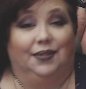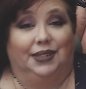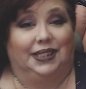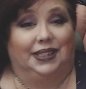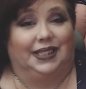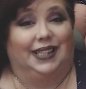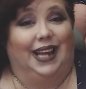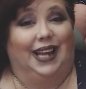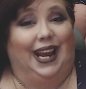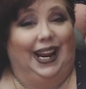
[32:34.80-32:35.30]

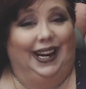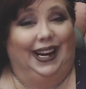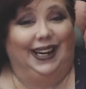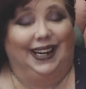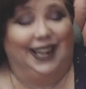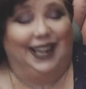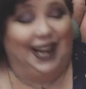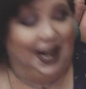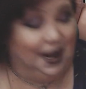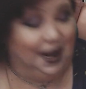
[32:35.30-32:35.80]
say,
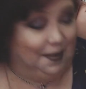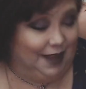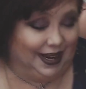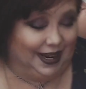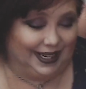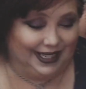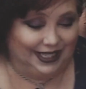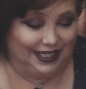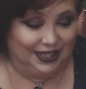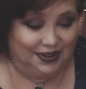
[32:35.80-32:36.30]
and I'm not
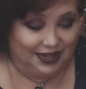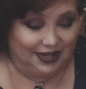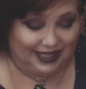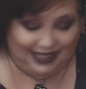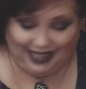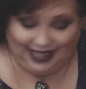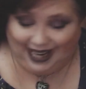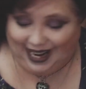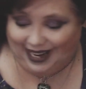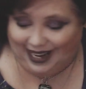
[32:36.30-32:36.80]
going to do it
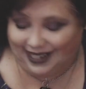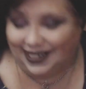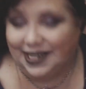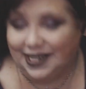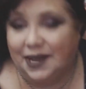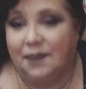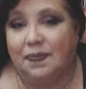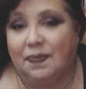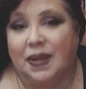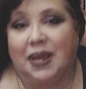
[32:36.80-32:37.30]
today.
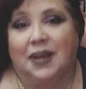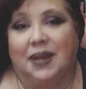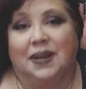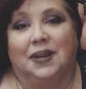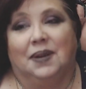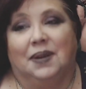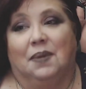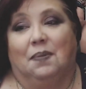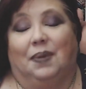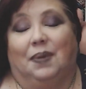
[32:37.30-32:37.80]

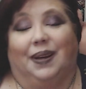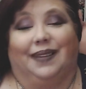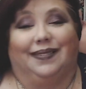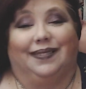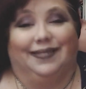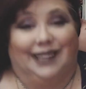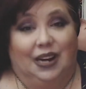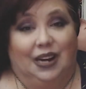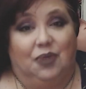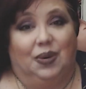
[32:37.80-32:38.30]
But
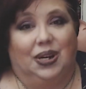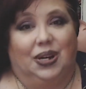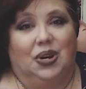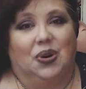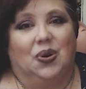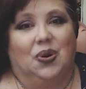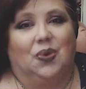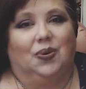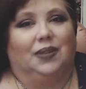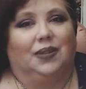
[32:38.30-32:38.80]
there we
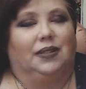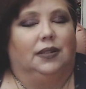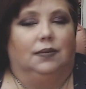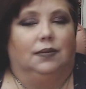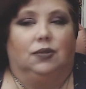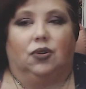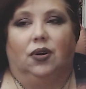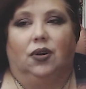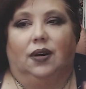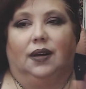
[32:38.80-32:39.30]
go with Jim
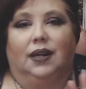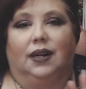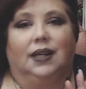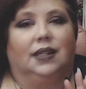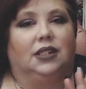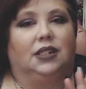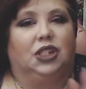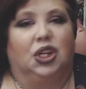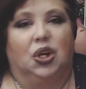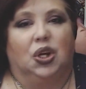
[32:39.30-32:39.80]

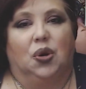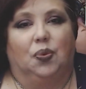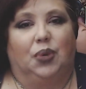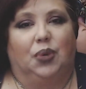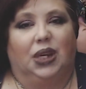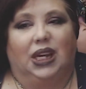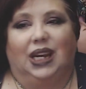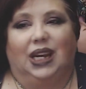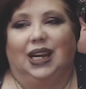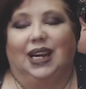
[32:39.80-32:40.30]
Jordan,
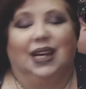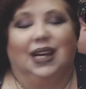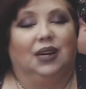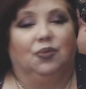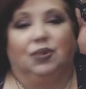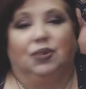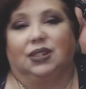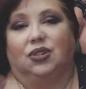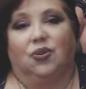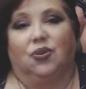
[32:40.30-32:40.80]
GOP, and
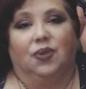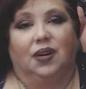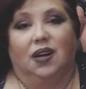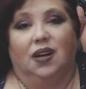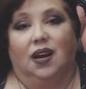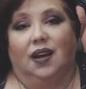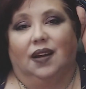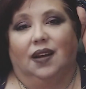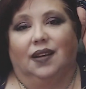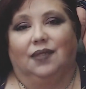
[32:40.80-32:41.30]
what's going
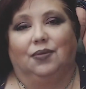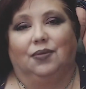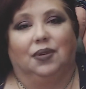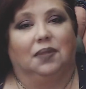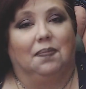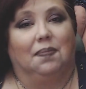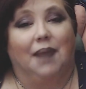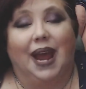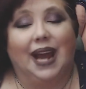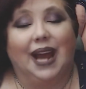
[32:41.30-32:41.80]
on with
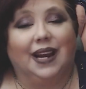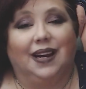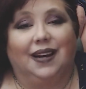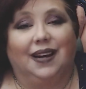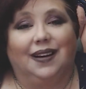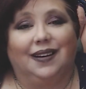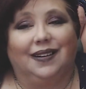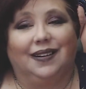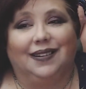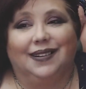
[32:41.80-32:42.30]

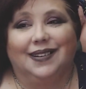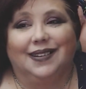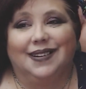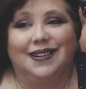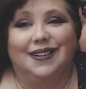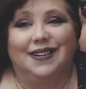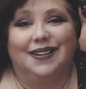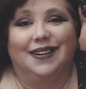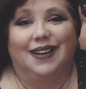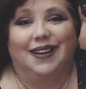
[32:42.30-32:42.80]
MAGA.
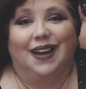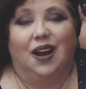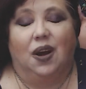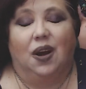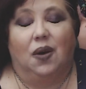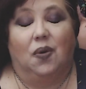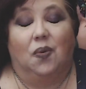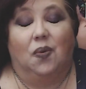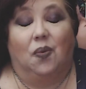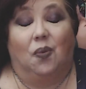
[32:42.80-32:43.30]

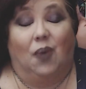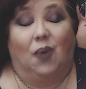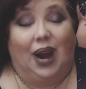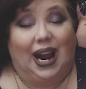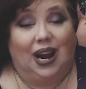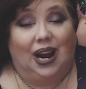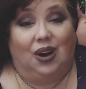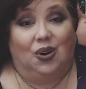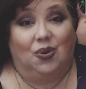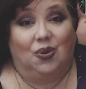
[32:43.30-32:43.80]

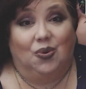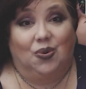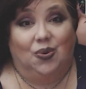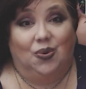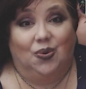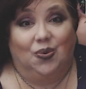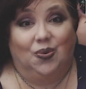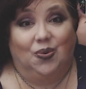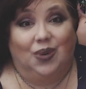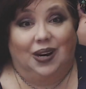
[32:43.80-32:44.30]
Wow.
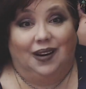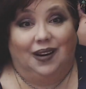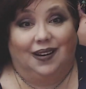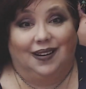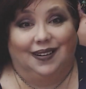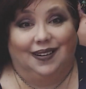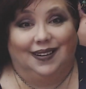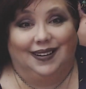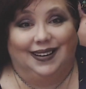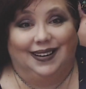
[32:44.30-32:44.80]

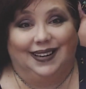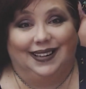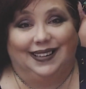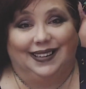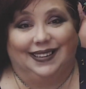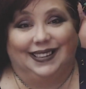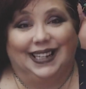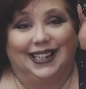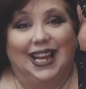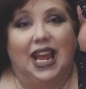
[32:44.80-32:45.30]
I
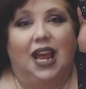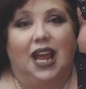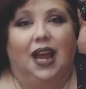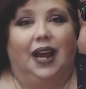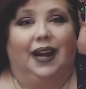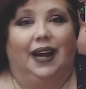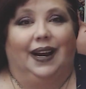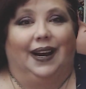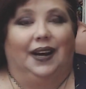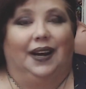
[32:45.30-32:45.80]

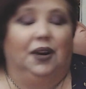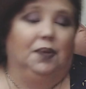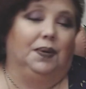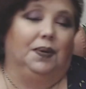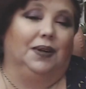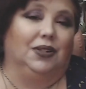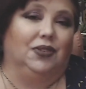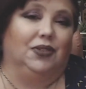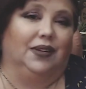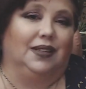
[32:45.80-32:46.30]
hope you
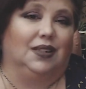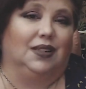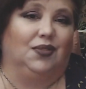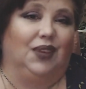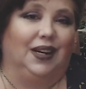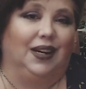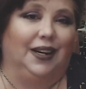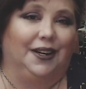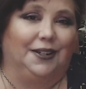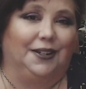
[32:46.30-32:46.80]
enjoyed this
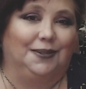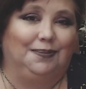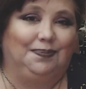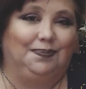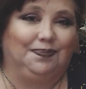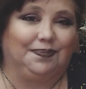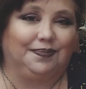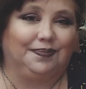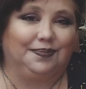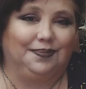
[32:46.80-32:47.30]
video.
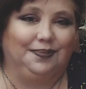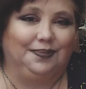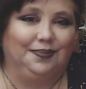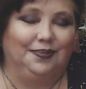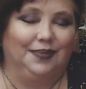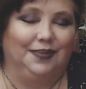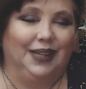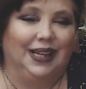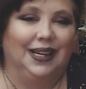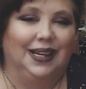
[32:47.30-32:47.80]

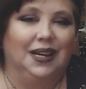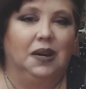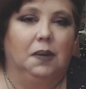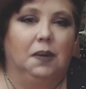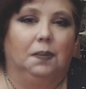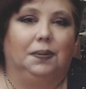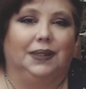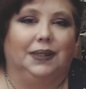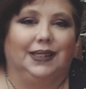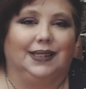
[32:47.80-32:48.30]

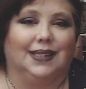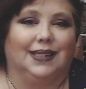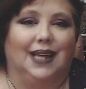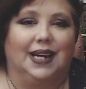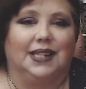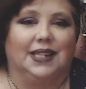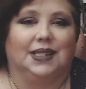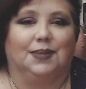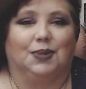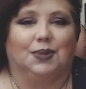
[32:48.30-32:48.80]
Please
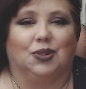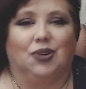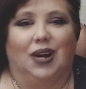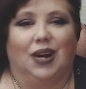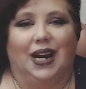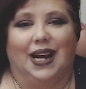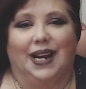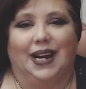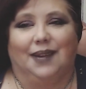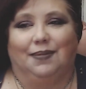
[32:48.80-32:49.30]
like,
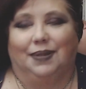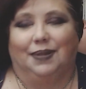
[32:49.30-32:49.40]
subscribe.